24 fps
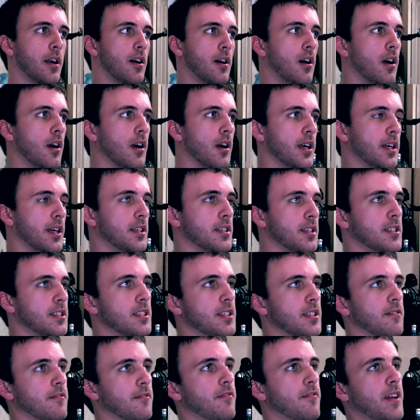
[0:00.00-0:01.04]
of harkens
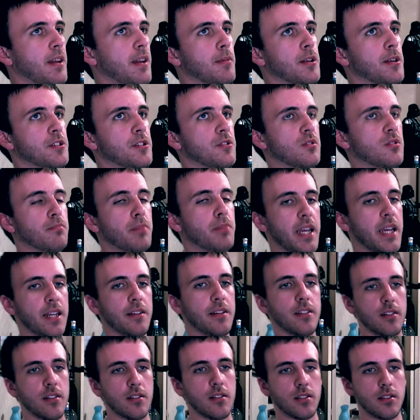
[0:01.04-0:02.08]
to famous old
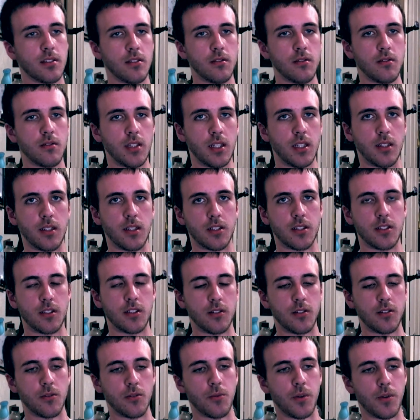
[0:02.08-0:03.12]
painters in a
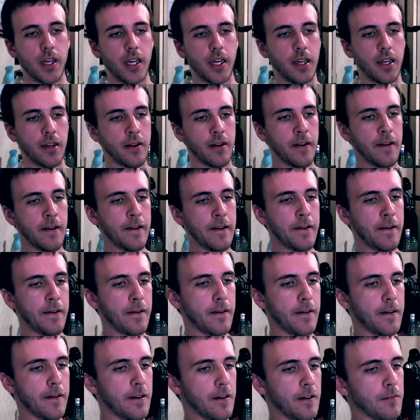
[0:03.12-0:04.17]
certain way,
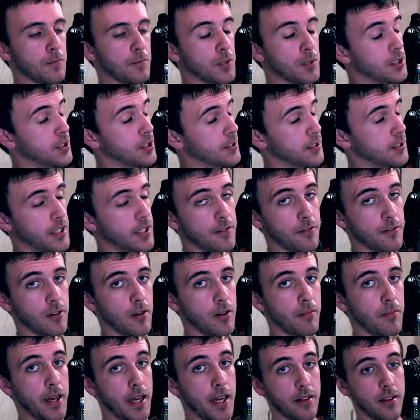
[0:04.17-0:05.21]
which is never a
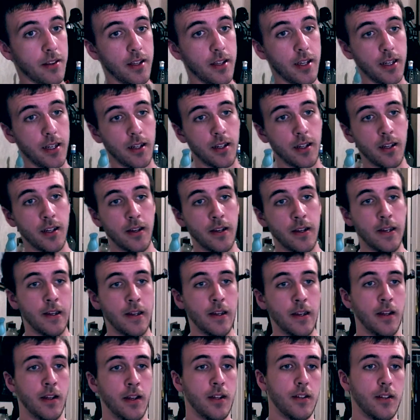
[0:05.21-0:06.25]
bad thing.
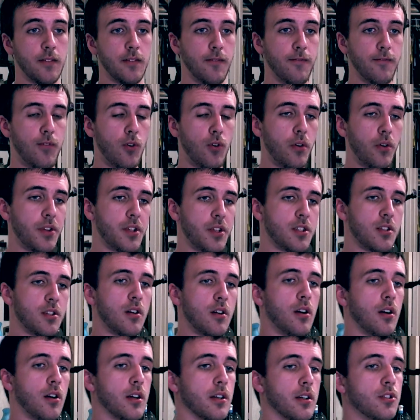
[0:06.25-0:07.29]
Fourth
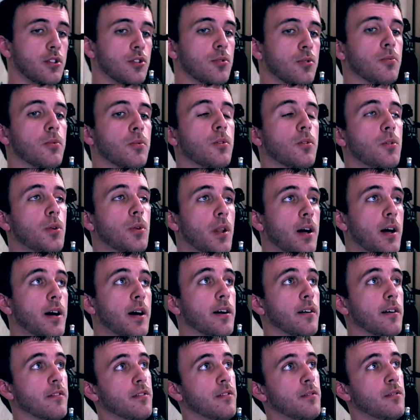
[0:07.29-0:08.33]
song, True
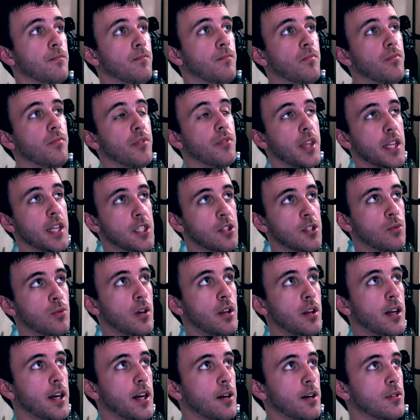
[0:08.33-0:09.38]
Love. This
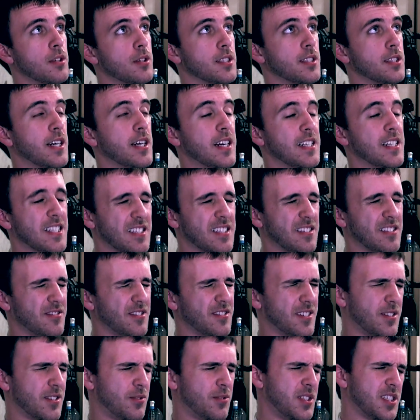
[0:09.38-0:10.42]
one I
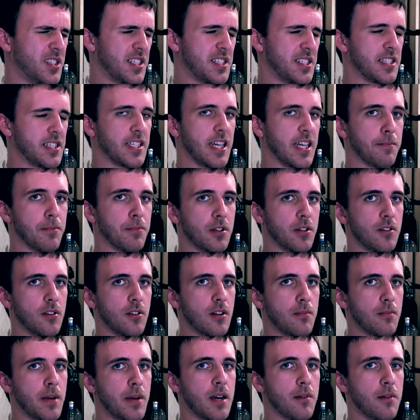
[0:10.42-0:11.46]
wouldn't say skeptical
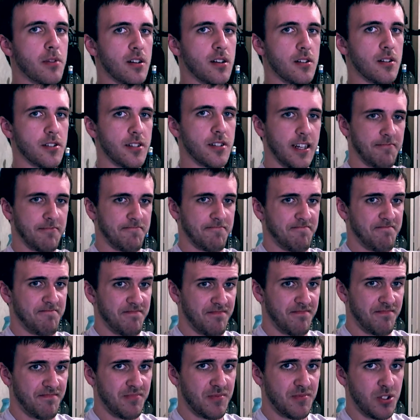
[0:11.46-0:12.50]
about, but I was like,
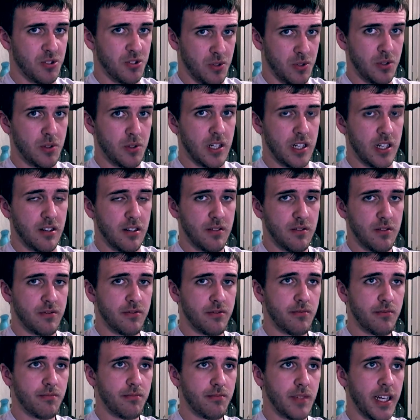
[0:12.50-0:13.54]
True Love.
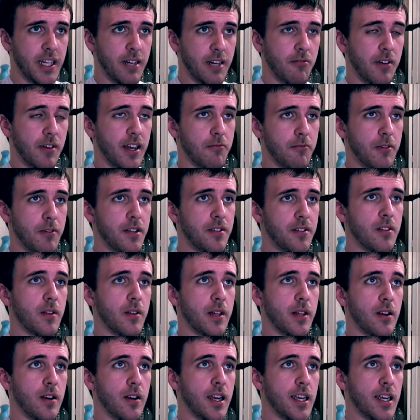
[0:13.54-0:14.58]
I read the
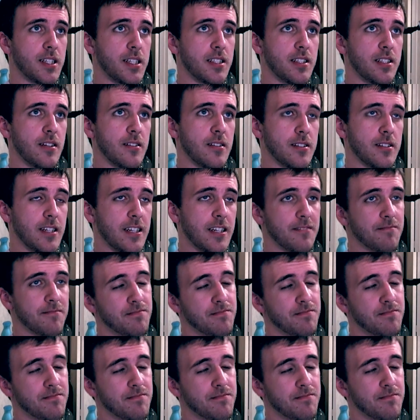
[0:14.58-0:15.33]
lyrics and I was like,